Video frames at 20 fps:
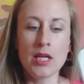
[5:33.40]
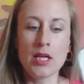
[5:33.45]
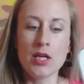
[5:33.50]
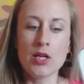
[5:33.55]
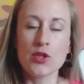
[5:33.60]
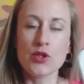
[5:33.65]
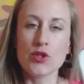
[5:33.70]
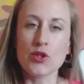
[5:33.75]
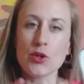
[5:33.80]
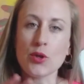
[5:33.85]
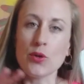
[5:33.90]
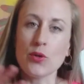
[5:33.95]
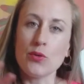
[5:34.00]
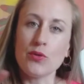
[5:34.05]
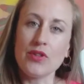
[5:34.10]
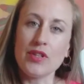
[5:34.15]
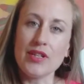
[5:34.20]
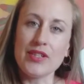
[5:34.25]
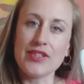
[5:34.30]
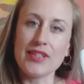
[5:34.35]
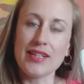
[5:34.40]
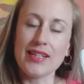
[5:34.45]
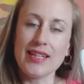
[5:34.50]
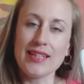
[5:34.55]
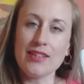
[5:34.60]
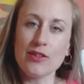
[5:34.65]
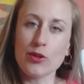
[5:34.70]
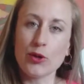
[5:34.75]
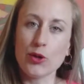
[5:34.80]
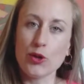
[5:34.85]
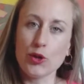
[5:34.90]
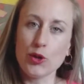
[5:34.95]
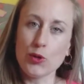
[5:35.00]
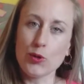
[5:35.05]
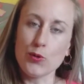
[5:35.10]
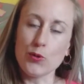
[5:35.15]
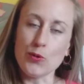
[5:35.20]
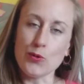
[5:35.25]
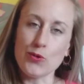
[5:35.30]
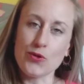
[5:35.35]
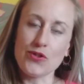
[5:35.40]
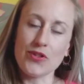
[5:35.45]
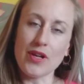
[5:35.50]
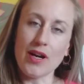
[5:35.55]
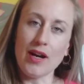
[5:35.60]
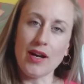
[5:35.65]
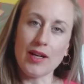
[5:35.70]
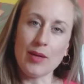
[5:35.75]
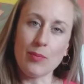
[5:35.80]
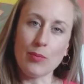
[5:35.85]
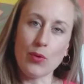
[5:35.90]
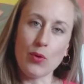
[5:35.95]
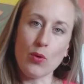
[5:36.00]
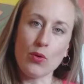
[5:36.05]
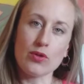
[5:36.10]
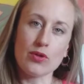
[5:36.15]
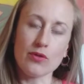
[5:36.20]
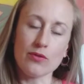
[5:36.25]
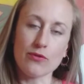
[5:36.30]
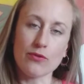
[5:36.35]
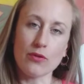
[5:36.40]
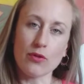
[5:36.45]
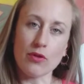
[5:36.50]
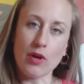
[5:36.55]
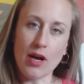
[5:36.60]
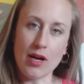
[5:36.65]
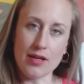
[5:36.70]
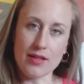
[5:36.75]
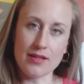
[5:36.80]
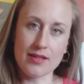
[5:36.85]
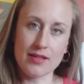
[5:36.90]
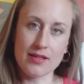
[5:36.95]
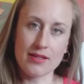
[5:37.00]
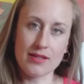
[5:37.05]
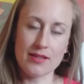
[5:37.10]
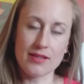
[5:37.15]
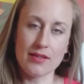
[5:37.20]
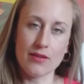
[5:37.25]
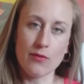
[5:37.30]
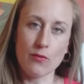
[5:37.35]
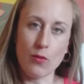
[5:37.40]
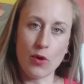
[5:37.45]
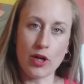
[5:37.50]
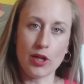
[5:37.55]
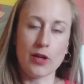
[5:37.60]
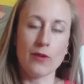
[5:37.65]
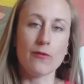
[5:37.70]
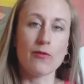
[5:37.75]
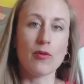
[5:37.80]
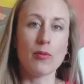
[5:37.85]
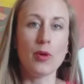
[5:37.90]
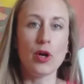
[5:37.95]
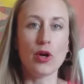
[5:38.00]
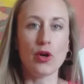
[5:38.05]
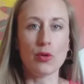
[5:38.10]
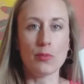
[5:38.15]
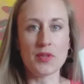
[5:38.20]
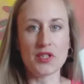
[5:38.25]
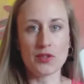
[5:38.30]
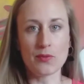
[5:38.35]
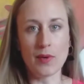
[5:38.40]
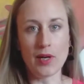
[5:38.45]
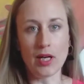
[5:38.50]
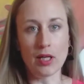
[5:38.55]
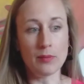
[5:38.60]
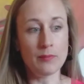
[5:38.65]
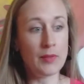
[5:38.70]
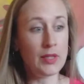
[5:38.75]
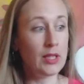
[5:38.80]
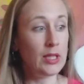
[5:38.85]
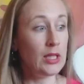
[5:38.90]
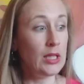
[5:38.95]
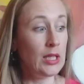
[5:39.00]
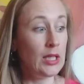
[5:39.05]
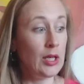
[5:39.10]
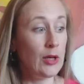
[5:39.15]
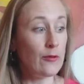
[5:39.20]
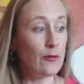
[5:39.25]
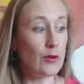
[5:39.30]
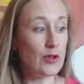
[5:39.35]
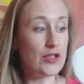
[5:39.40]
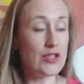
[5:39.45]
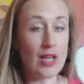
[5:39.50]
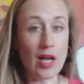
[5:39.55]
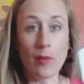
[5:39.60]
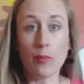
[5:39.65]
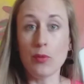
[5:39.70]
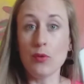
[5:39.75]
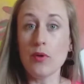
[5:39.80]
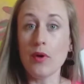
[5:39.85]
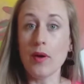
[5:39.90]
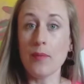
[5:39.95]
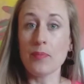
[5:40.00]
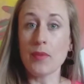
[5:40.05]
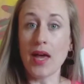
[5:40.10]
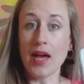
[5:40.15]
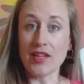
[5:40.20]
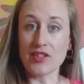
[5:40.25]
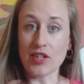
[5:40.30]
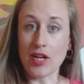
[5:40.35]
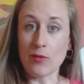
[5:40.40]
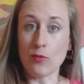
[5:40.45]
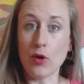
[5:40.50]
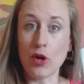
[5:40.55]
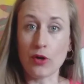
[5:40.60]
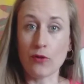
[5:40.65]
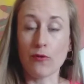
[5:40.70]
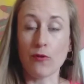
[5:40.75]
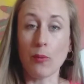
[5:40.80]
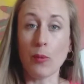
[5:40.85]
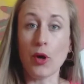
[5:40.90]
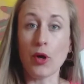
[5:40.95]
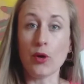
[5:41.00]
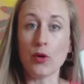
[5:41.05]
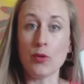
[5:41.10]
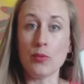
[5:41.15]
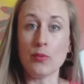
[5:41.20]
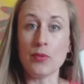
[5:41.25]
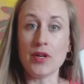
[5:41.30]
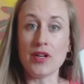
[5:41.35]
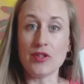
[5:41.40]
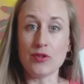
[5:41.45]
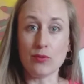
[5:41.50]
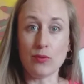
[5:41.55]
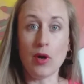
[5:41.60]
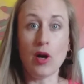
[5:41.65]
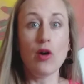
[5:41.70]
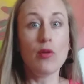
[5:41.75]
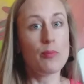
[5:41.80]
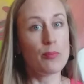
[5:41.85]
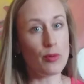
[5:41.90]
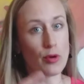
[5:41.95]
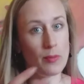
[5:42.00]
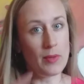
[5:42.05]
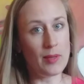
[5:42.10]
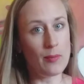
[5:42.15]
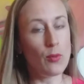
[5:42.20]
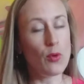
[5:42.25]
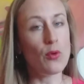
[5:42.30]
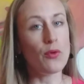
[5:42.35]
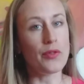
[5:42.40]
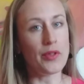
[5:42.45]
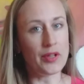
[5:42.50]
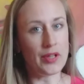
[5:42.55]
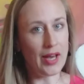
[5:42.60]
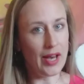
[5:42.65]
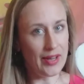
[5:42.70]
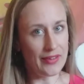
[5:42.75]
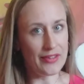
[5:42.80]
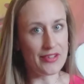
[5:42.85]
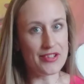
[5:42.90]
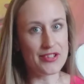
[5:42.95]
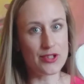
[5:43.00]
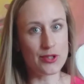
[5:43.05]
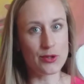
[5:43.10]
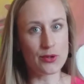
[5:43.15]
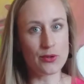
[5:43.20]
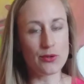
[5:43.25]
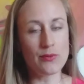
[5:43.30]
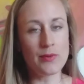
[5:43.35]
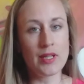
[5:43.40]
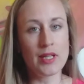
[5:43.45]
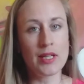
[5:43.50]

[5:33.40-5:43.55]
So these little cues are important for us working from home as well. For example, as I work from home as well, probably more than others do,